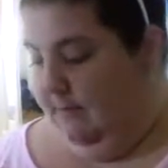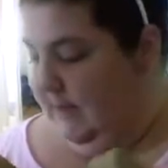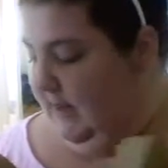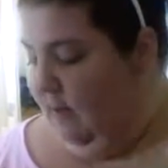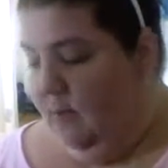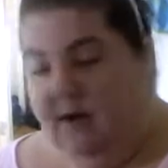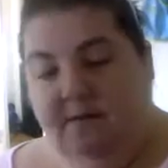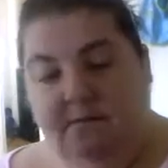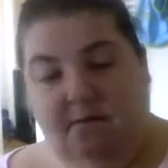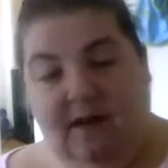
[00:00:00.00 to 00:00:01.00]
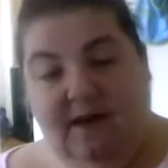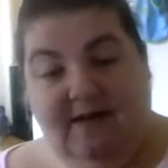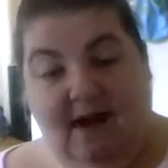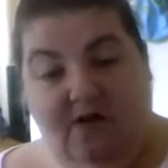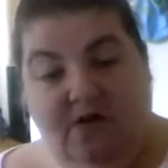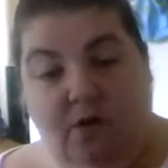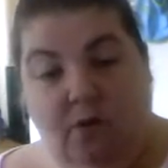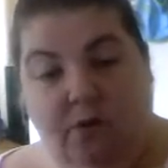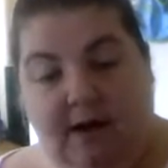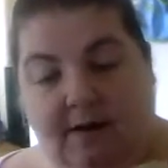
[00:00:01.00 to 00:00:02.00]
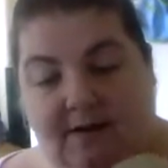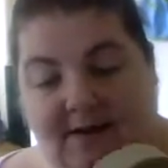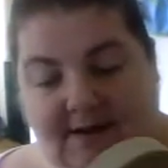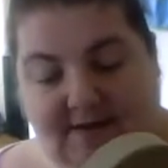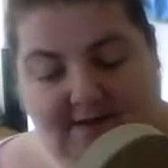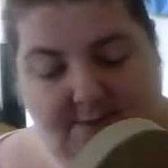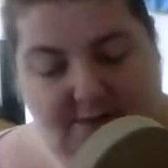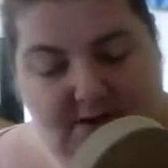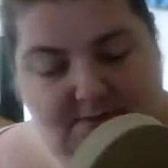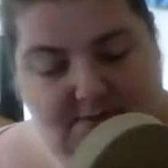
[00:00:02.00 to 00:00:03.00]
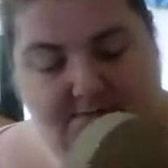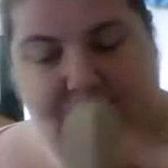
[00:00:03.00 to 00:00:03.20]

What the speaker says: I mean, that one is actually alright. The lid's a bit